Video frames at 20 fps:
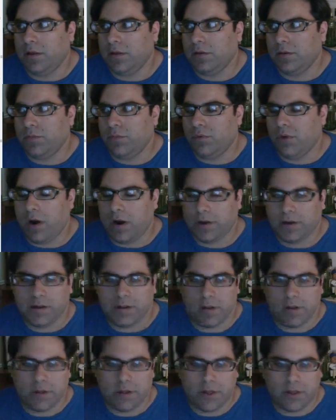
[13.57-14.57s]
The broad
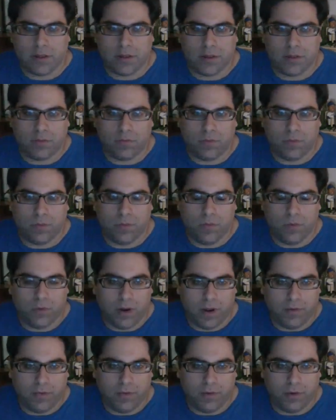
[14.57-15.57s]
consensus from what
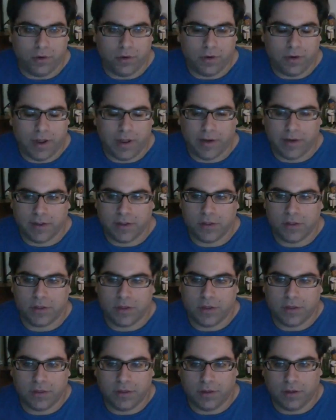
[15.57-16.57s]
I've heard, I didn't
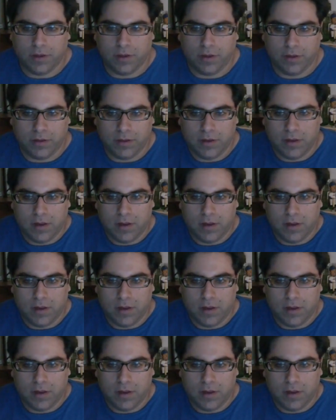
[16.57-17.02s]
see the